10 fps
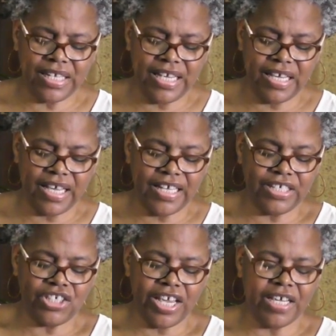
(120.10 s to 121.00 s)
Leah, and
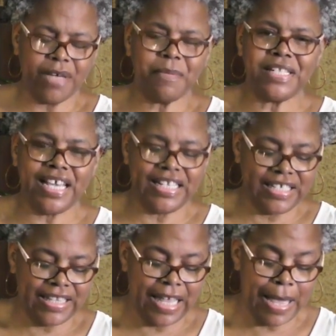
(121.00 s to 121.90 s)
Jacob said
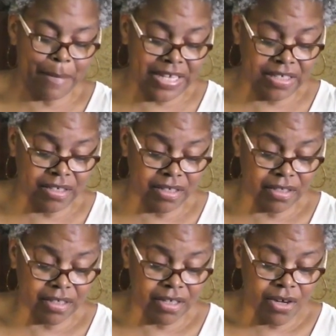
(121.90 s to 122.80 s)
to Laban,
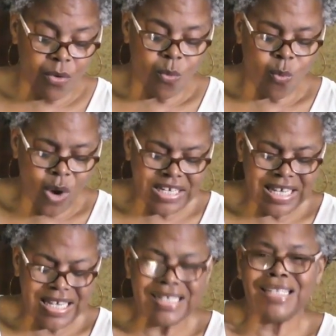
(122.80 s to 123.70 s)
What
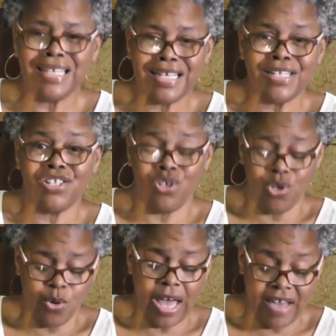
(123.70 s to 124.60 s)
is this
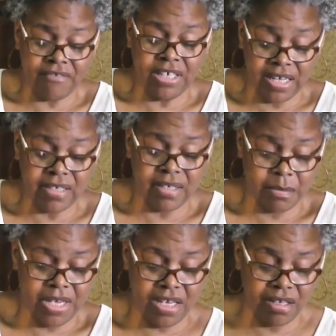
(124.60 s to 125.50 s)
you have done to
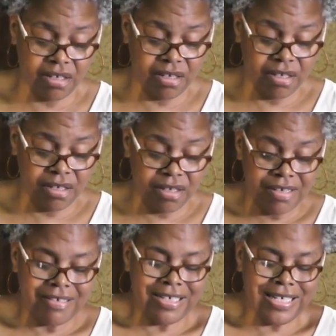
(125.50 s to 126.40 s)
me?
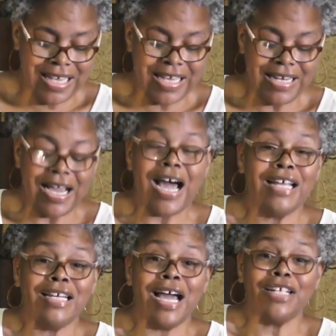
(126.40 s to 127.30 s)
Did I
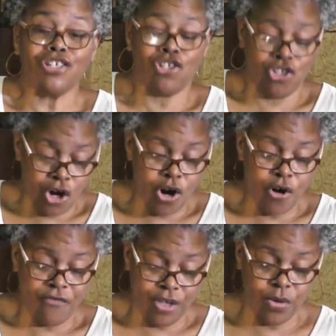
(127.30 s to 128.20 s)
not
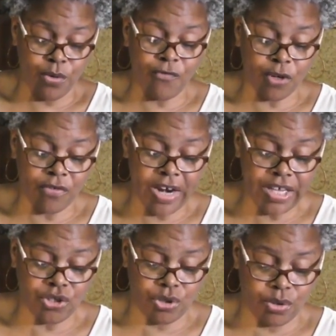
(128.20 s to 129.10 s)
serve you for
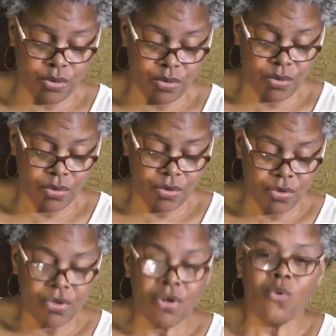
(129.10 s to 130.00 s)
Rachel?
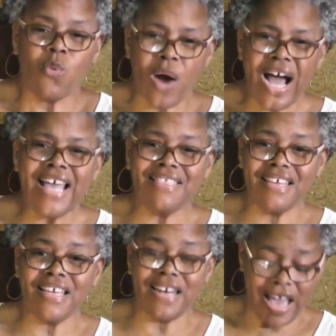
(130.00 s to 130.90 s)
Why
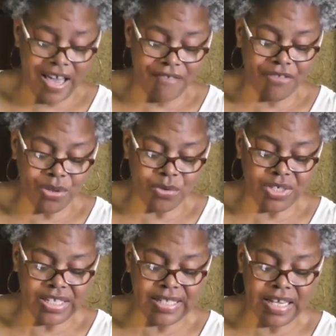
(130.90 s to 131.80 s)
then have you
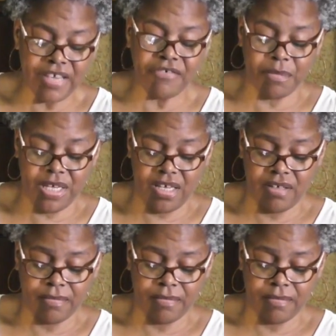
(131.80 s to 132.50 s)
deceived me?